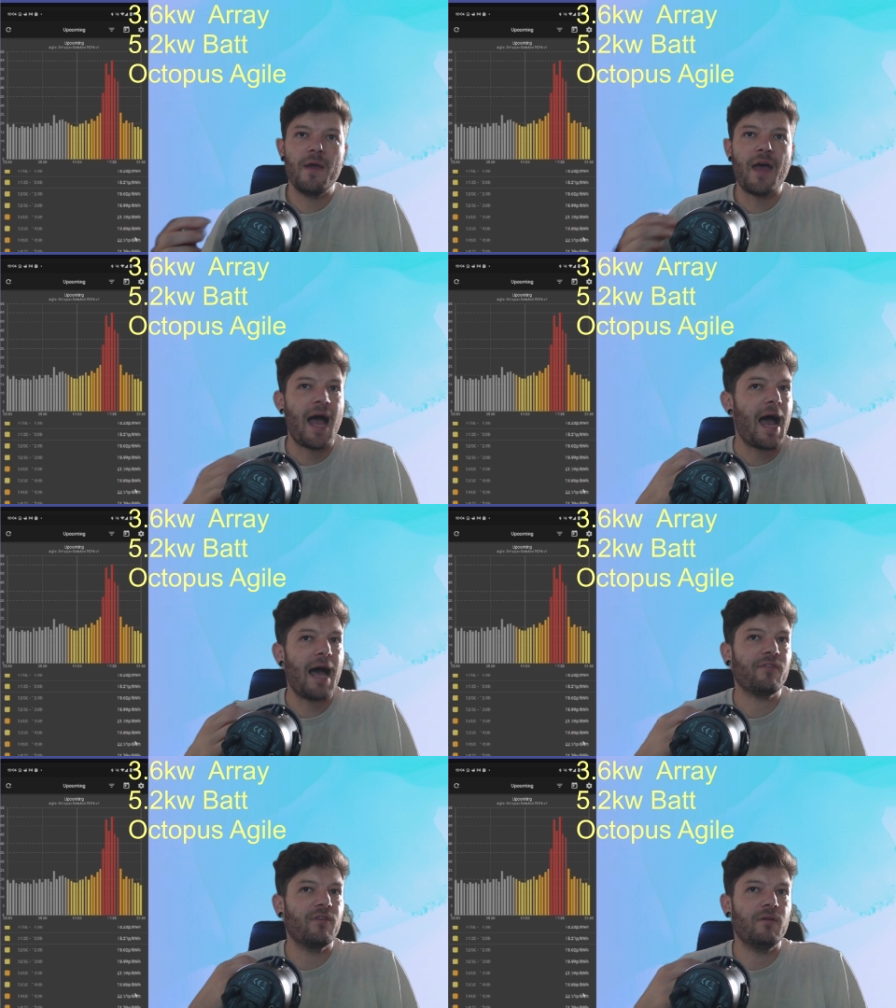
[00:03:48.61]
there
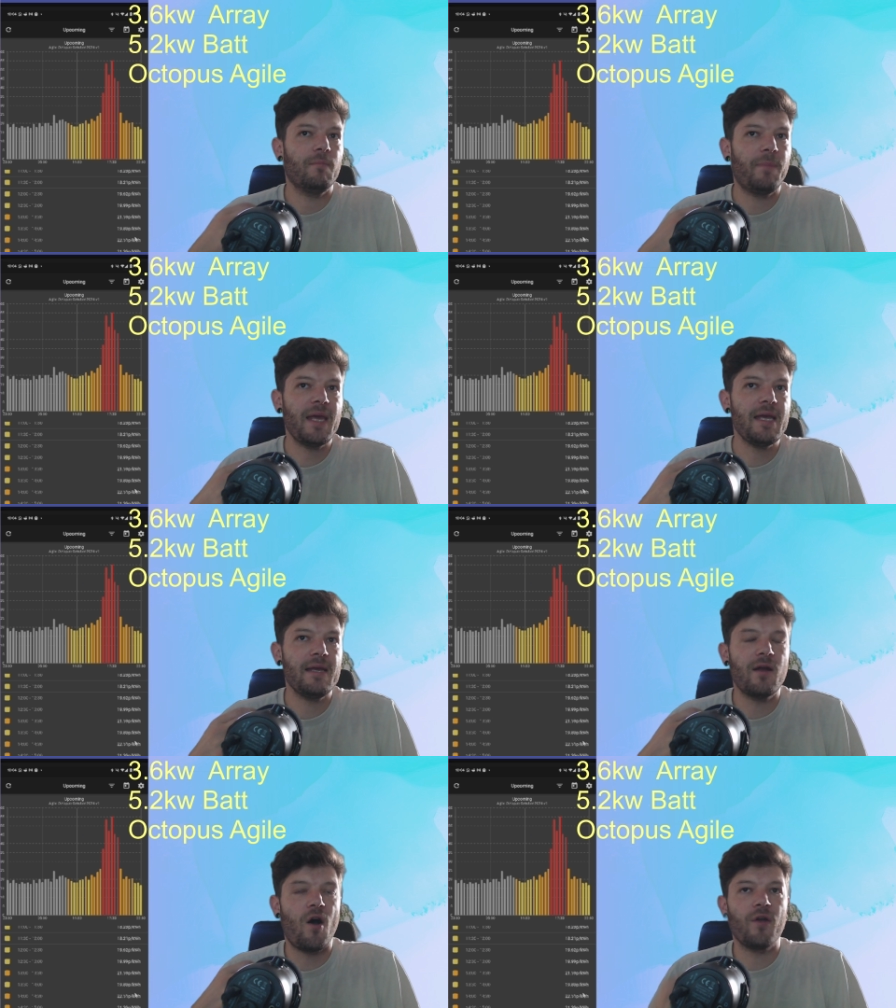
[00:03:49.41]
hasn't
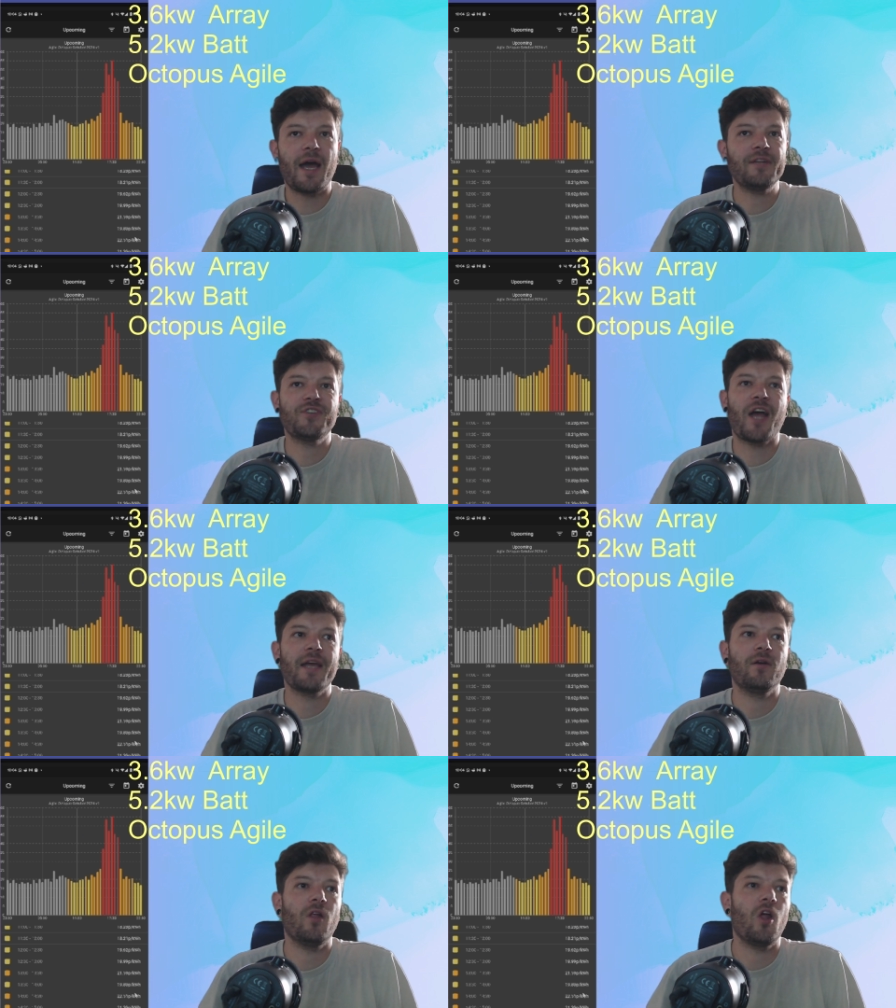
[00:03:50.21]
been on
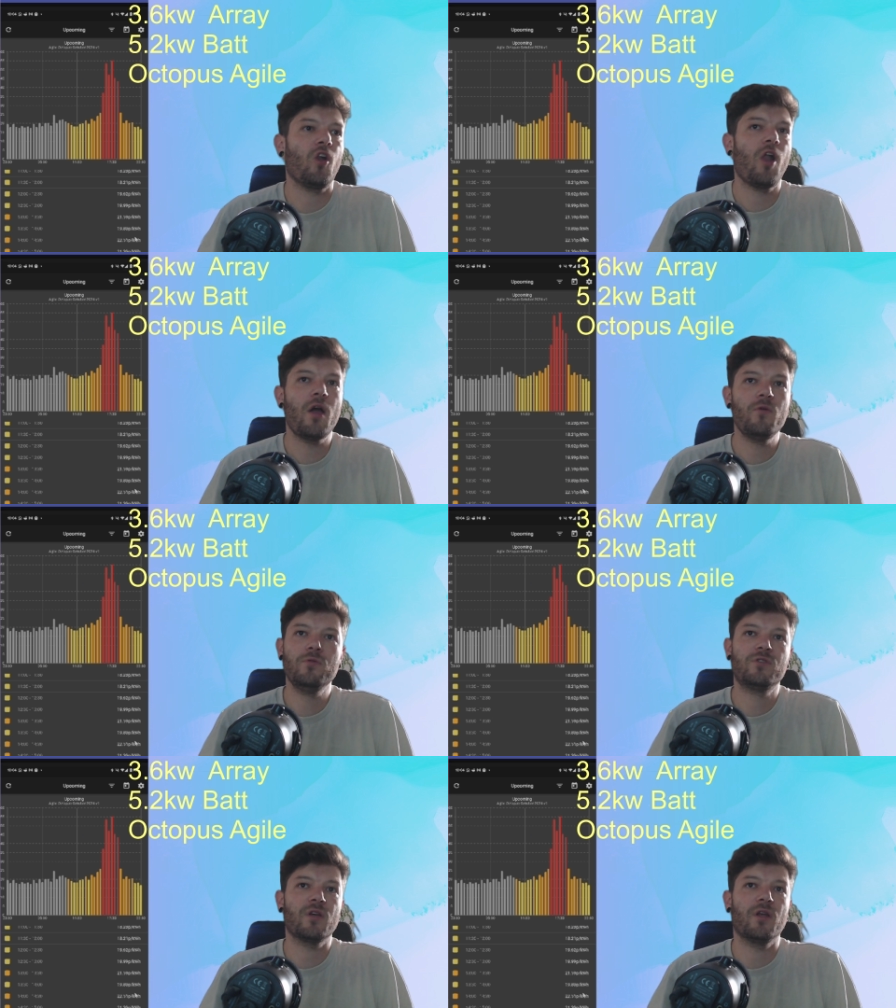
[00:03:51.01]
Agile
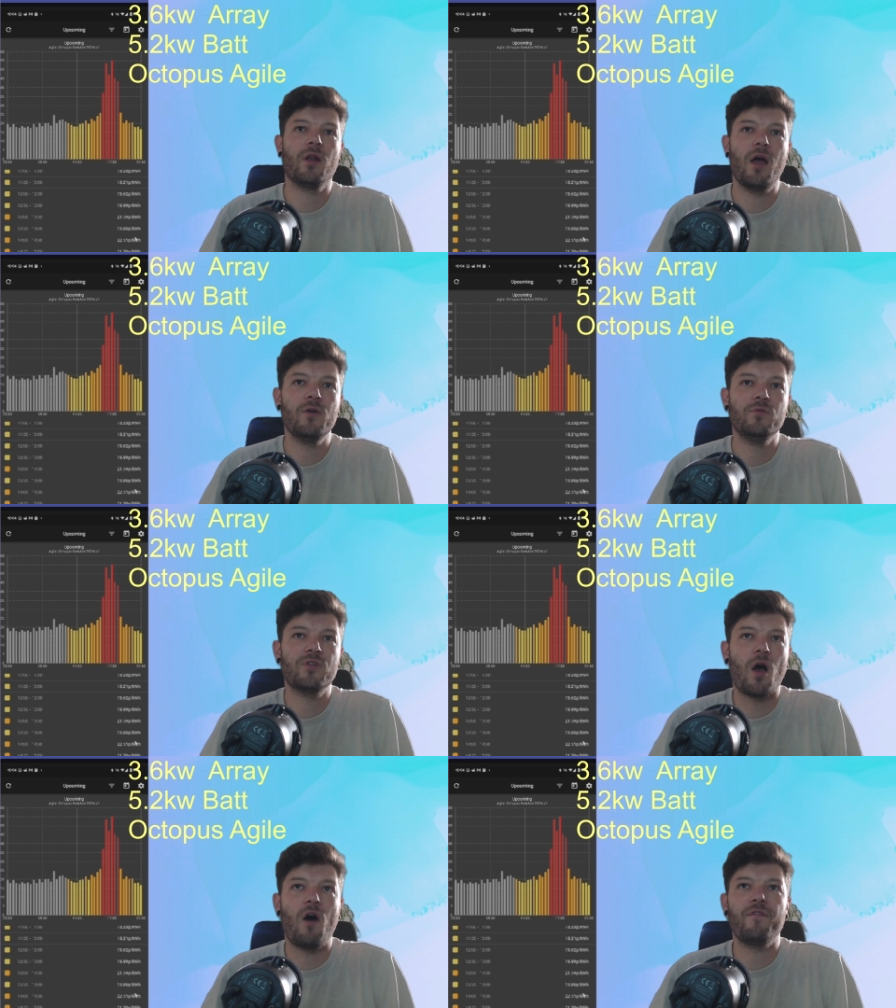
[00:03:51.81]
loads and loads
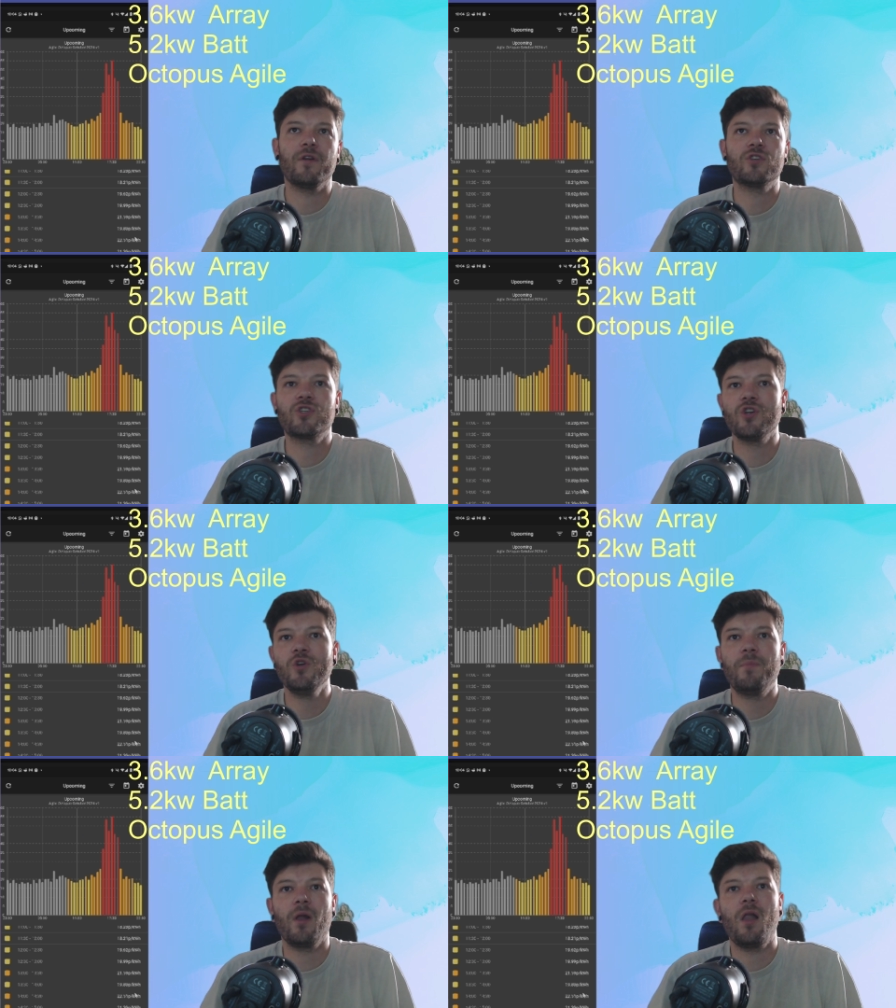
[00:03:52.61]
of
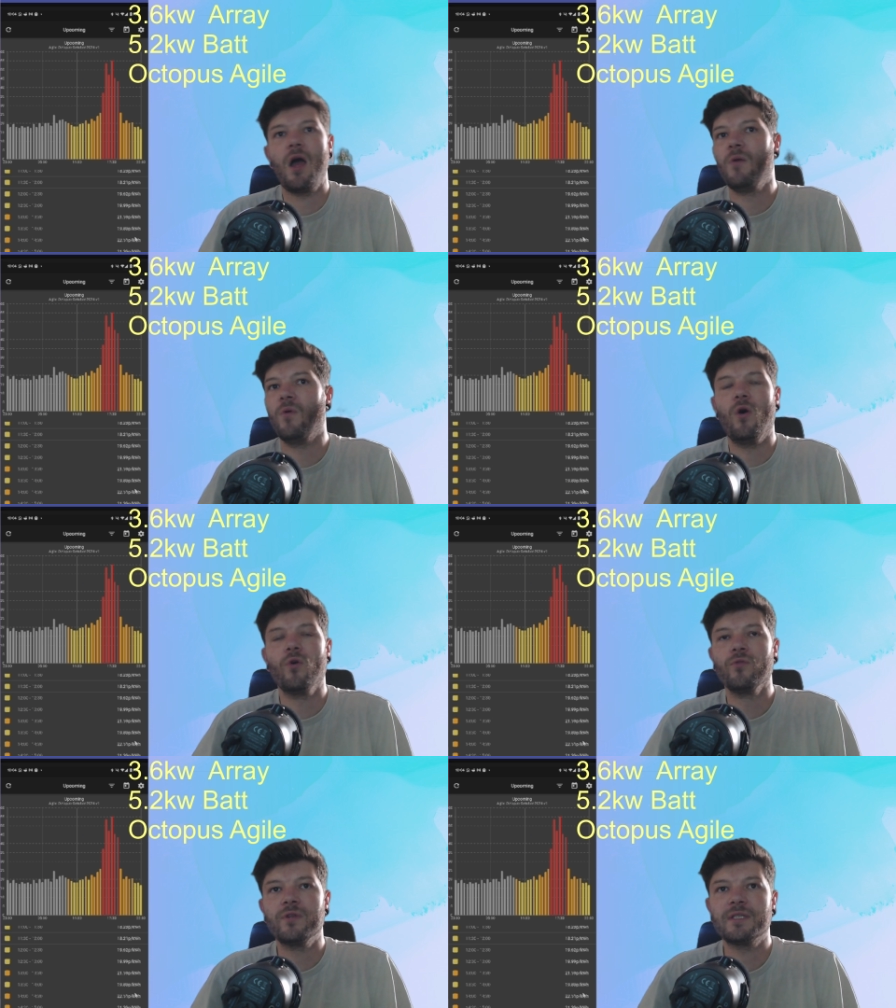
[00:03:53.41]
super low
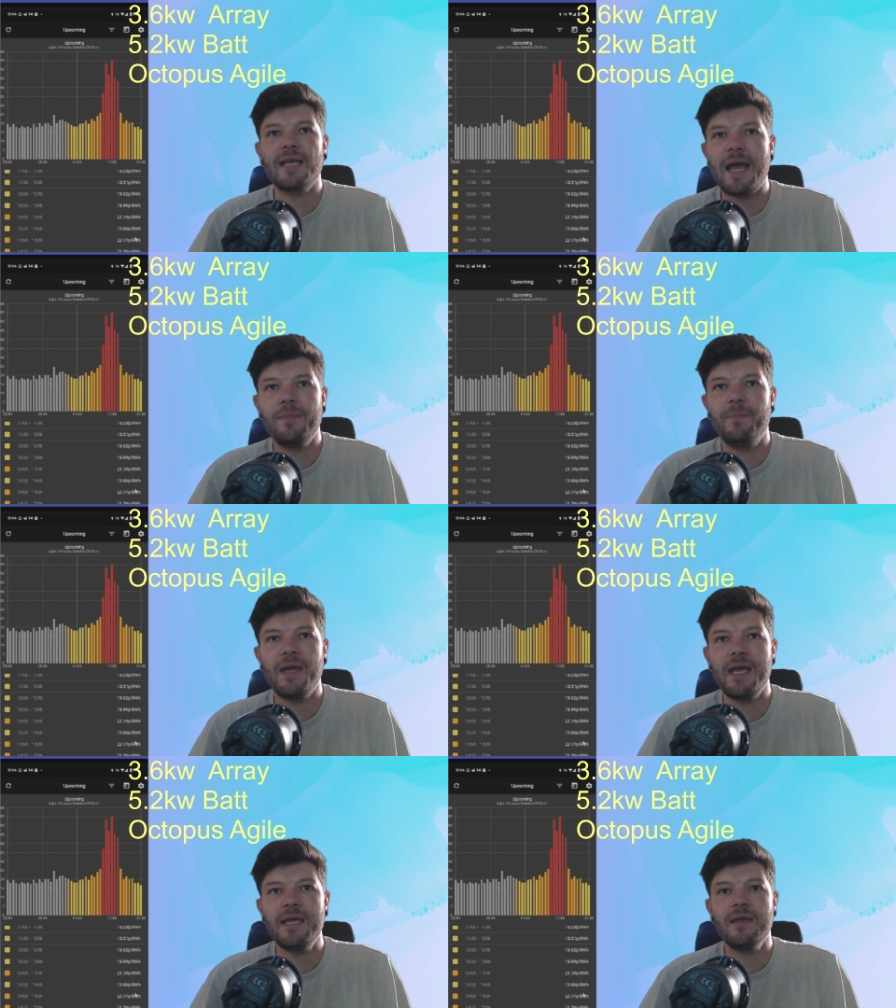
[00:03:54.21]
under
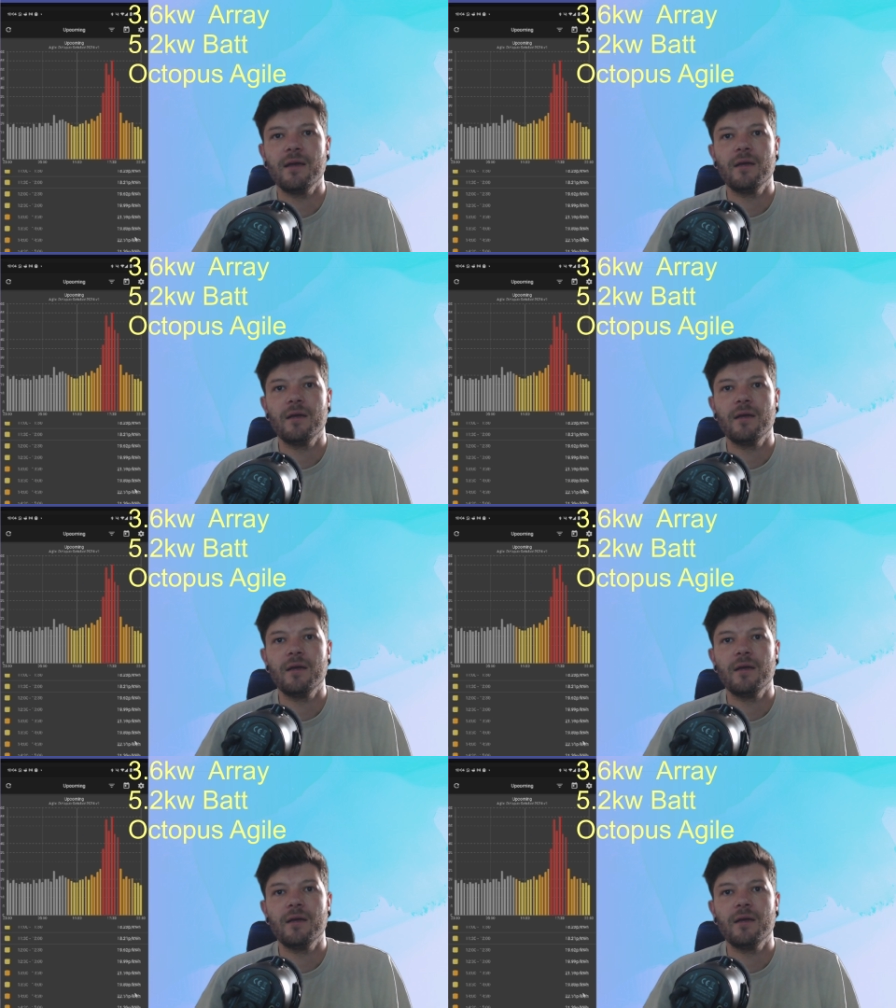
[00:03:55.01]
10p